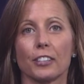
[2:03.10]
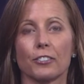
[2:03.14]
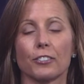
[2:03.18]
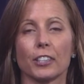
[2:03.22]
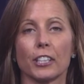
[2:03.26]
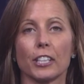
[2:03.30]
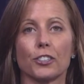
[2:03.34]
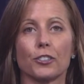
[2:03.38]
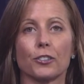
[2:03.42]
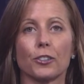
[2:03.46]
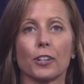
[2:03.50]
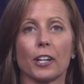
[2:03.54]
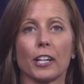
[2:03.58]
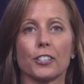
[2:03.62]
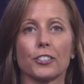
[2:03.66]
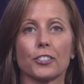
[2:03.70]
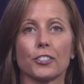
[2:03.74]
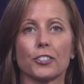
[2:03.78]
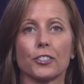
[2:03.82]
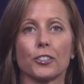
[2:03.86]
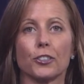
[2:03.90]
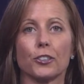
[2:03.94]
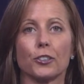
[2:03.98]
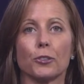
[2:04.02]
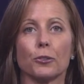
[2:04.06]
really tries
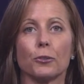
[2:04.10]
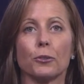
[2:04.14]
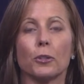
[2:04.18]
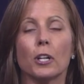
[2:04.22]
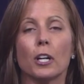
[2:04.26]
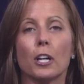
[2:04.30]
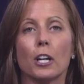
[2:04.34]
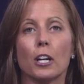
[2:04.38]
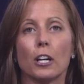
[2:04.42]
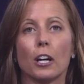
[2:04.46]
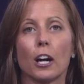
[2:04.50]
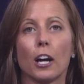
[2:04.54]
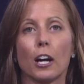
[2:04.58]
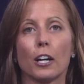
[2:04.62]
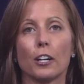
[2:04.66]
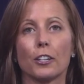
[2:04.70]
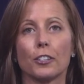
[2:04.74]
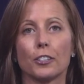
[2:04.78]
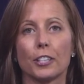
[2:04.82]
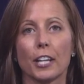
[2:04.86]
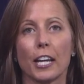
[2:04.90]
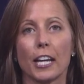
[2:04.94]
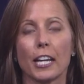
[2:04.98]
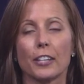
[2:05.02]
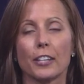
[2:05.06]
to
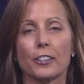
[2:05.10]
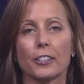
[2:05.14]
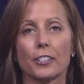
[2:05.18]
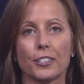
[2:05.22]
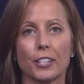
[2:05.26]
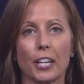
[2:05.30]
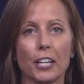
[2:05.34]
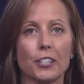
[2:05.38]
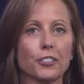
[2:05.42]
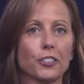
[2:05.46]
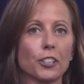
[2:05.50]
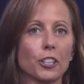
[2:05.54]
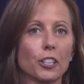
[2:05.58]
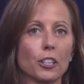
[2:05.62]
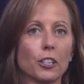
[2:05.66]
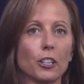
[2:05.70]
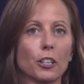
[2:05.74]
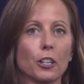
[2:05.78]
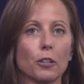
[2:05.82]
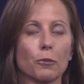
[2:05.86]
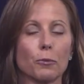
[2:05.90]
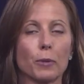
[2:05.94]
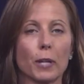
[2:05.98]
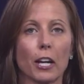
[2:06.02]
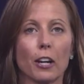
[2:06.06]
take the center.
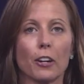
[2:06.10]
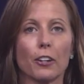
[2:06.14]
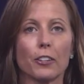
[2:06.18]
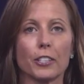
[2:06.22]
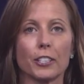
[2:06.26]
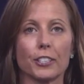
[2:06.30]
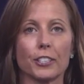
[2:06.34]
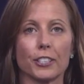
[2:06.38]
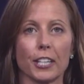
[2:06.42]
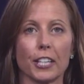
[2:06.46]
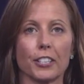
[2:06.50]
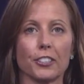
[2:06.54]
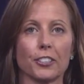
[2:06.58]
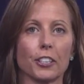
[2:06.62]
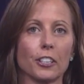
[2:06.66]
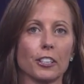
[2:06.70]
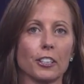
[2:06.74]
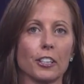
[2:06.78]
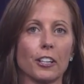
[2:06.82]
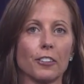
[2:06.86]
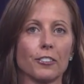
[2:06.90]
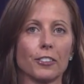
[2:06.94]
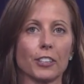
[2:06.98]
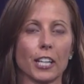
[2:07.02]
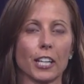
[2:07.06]
We are in the center
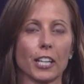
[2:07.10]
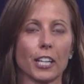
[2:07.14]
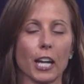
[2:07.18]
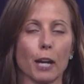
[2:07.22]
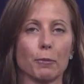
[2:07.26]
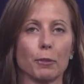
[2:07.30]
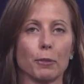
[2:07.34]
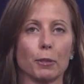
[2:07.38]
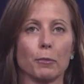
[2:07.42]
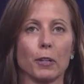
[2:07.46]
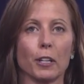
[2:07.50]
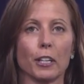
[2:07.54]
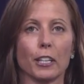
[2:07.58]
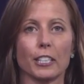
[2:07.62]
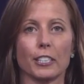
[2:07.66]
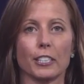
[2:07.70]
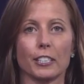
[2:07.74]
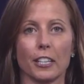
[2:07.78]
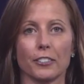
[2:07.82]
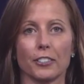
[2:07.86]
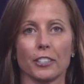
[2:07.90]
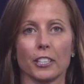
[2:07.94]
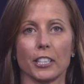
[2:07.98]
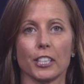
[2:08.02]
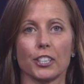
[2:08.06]
of the capital markets as
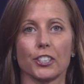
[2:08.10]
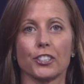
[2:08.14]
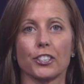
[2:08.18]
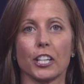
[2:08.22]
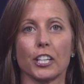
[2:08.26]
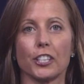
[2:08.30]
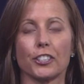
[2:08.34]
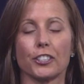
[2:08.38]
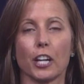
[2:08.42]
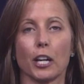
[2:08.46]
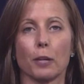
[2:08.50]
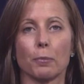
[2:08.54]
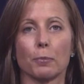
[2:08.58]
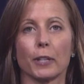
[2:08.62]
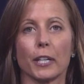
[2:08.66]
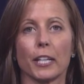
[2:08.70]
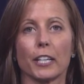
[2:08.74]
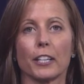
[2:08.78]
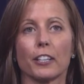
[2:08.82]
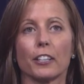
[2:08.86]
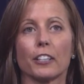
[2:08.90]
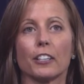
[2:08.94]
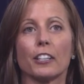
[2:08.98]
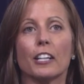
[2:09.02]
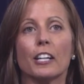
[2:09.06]
an exchange
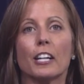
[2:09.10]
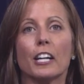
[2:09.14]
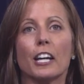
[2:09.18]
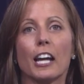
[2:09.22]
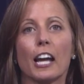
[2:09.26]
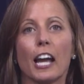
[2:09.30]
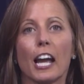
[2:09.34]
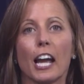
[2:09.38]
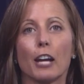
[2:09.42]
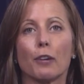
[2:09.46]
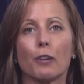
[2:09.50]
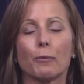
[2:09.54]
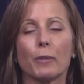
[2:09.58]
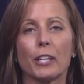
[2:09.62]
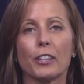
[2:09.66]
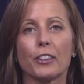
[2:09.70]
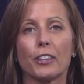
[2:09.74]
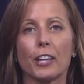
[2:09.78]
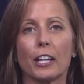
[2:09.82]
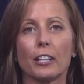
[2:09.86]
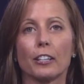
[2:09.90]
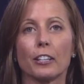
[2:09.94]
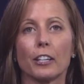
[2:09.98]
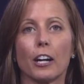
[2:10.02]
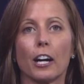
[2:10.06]
operator. And we
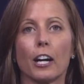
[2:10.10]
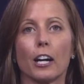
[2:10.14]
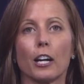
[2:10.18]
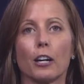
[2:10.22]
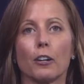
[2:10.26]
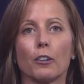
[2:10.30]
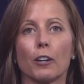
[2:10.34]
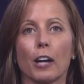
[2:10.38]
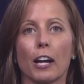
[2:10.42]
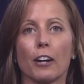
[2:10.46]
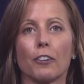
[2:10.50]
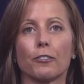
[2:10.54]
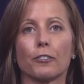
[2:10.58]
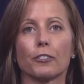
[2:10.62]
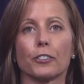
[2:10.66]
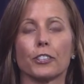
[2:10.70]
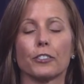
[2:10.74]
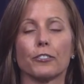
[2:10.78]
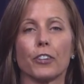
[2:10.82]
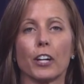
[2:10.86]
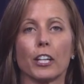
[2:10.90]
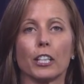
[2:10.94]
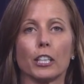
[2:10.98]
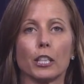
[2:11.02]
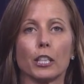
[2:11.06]
then have
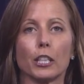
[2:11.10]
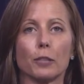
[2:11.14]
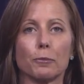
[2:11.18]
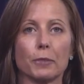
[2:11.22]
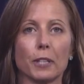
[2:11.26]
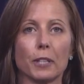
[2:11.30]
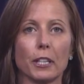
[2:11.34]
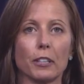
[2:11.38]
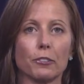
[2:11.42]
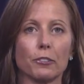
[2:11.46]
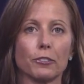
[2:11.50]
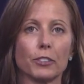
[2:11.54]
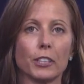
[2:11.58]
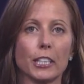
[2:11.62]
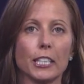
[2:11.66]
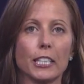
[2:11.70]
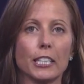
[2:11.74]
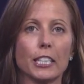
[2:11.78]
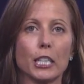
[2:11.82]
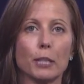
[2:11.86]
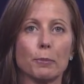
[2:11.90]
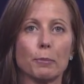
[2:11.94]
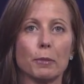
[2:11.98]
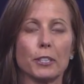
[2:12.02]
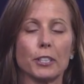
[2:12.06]
developed and really
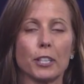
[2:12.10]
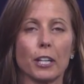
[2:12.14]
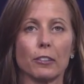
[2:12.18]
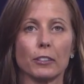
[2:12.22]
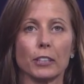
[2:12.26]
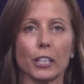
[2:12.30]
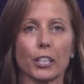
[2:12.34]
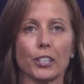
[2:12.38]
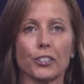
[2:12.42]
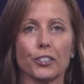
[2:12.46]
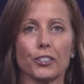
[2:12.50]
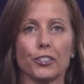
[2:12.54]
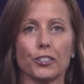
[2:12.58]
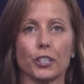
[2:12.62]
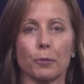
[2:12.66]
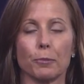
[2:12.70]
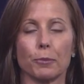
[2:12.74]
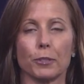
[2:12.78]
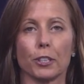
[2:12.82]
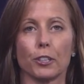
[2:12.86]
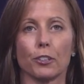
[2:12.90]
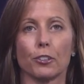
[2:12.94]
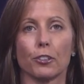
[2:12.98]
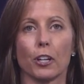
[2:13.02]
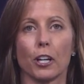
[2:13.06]
deepened our relationships
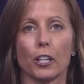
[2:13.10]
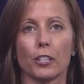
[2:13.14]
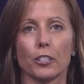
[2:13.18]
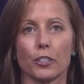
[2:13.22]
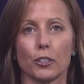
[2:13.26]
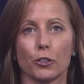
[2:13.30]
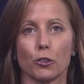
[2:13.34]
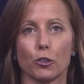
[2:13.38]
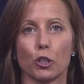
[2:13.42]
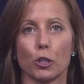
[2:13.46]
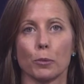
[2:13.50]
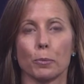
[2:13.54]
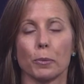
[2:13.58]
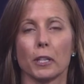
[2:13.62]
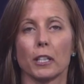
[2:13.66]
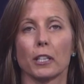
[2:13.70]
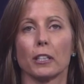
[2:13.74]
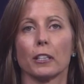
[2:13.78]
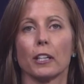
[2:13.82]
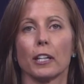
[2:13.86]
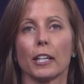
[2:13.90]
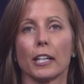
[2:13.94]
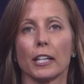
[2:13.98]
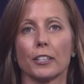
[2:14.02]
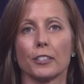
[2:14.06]
across the corporate
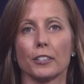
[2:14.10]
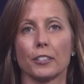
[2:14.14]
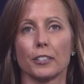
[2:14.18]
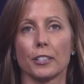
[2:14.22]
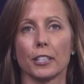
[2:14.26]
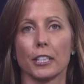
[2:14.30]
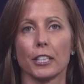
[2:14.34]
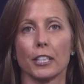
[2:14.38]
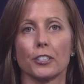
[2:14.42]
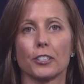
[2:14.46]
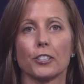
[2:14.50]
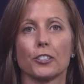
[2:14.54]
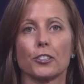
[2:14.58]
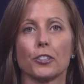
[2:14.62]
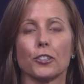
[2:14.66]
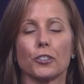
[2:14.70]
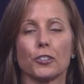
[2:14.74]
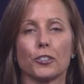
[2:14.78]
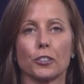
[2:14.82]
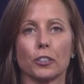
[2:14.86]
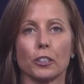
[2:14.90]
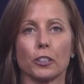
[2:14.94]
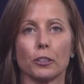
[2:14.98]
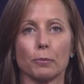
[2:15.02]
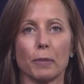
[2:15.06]
clients, the
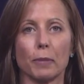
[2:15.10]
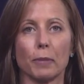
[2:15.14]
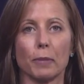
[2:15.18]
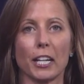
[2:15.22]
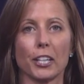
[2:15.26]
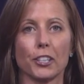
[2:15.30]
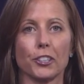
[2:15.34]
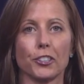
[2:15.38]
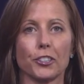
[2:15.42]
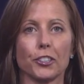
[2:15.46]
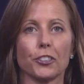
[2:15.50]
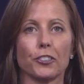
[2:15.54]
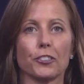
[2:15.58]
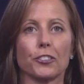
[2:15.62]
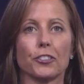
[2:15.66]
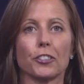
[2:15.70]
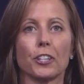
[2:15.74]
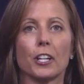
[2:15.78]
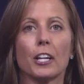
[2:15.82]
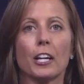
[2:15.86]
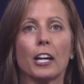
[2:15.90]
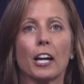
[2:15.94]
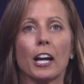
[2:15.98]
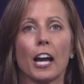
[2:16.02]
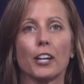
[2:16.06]
institutional managers,
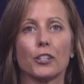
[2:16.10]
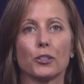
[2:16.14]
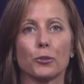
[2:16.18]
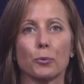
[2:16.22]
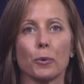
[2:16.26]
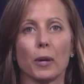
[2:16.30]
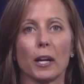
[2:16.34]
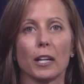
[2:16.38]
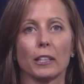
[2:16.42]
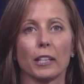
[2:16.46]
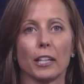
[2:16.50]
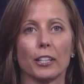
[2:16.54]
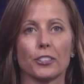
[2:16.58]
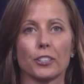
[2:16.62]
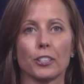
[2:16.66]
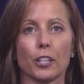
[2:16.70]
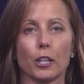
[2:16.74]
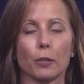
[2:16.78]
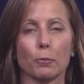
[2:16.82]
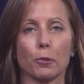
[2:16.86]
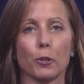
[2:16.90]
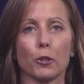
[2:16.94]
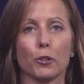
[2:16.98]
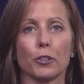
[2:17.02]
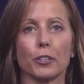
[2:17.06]
as well as our
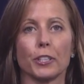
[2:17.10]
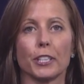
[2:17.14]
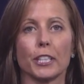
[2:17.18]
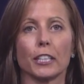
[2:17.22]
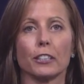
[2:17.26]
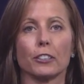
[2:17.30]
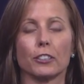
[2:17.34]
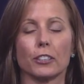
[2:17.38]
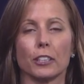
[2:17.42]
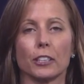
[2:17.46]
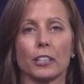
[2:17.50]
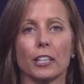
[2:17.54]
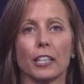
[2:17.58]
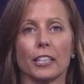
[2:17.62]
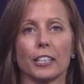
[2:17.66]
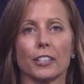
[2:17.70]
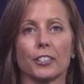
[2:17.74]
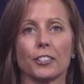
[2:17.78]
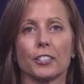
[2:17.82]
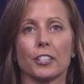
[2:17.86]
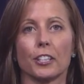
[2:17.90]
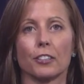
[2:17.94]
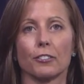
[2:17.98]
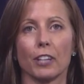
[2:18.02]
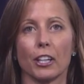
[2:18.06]
broker-dealer
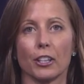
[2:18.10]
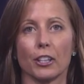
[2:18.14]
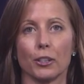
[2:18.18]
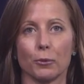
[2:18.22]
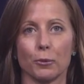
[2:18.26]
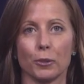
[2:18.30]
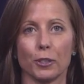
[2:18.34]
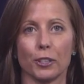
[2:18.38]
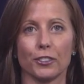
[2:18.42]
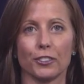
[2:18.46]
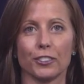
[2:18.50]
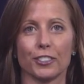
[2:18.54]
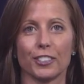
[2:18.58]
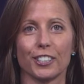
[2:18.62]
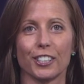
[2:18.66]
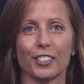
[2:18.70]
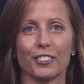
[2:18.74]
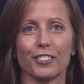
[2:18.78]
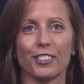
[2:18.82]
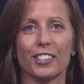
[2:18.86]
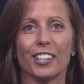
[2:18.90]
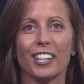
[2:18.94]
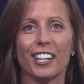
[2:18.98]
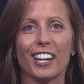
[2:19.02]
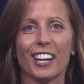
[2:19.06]
clients around the world. So
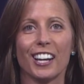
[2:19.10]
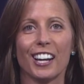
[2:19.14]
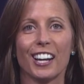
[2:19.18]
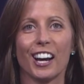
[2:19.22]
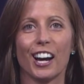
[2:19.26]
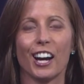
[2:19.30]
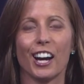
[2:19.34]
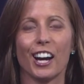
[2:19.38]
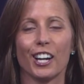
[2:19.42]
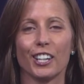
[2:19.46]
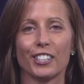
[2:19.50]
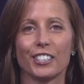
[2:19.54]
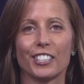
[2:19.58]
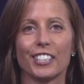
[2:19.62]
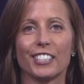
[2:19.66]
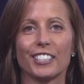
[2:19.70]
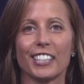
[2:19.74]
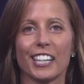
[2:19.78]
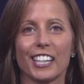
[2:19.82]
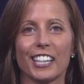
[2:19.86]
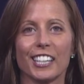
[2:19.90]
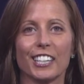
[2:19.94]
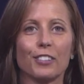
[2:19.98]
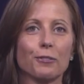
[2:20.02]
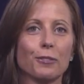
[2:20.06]

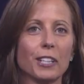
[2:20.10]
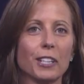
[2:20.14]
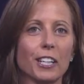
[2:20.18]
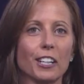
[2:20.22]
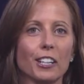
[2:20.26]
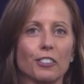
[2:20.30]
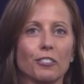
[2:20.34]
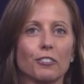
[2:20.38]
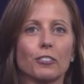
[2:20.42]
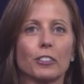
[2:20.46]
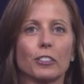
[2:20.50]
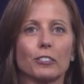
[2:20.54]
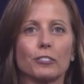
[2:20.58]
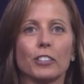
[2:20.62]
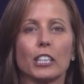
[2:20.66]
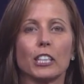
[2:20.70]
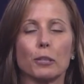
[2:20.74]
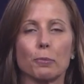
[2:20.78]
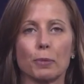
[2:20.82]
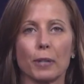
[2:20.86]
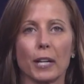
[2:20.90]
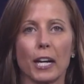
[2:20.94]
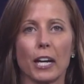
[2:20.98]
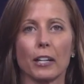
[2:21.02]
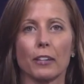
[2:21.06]
today, we're really
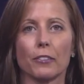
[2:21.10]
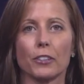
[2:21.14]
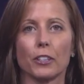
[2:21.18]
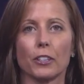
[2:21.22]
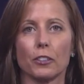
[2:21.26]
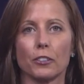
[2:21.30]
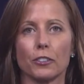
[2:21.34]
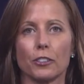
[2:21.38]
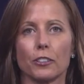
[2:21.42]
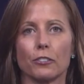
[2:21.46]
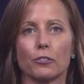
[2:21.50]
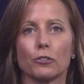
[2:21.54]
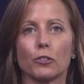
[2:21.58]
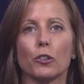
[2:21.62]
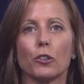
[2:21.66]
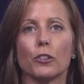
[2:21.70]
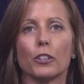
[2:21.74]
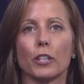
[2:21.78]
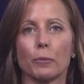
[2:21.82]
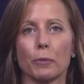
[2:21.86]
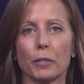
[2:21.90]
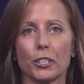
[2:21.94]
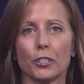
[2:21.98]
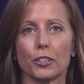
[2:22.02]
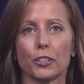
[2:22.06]
proud of the role that
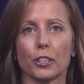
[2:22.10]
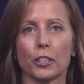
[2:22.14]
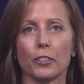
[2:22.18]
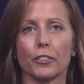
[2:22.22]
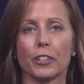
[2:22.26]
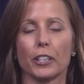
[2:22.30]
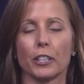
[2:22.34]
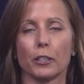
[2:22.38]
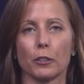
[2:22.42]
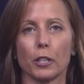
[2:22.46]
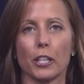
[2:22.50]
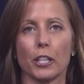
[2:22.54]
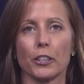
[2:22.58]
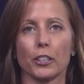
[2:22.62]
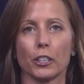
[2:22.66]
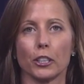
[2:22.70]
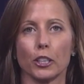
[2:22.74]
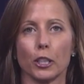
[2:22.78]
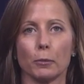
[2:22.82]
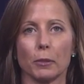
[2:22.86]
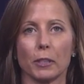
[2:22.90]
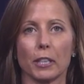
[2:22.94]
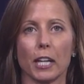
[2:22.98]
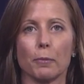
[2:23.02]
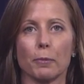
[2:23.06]
we serve in the
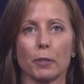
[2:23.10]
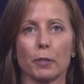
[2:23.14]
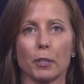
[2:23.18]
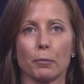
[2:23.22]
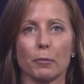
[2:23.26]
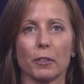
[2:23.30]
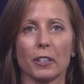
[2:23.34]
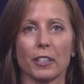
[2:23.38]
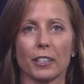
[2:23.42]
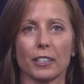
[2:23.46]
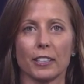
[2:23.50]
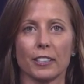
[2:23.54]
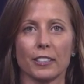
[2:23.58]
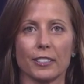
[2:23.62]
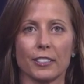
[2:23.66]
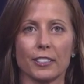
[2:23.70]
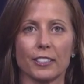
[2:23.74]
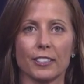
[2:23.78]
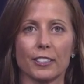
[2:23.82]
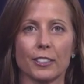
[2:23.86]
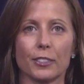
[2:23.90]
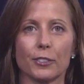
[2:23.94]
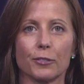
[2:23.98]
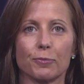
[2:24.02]
global capital markets.